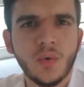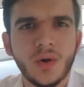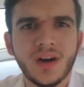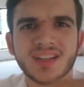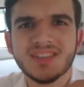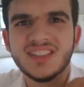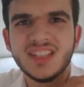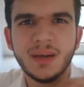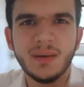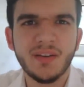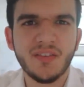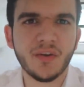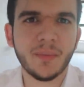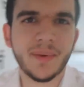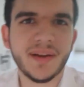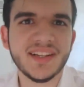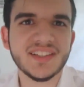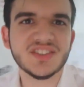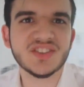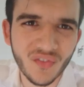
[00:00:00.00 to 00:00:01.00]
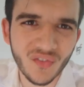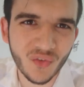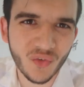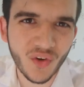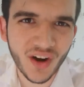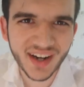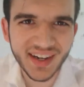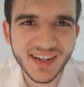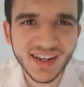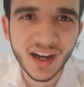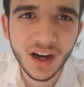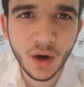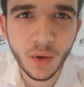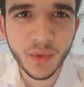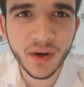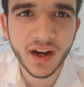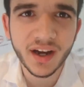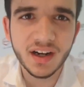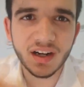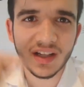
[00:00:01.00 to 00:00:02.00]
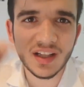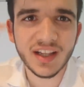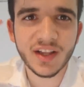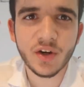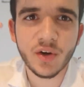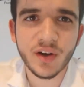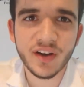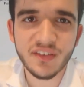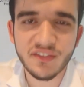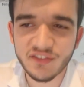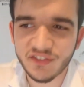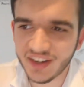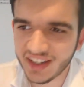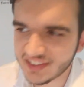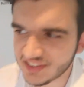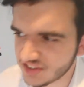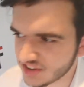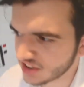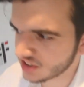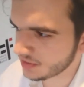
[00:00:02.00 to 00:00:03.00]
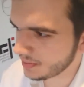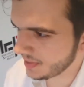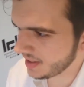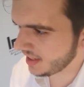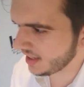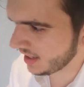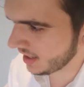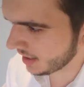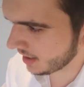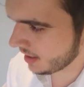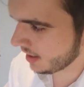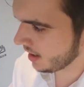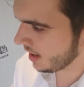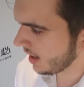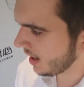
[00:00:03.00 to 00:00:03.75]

What's up everybody? So right now we are at a little investors meeting.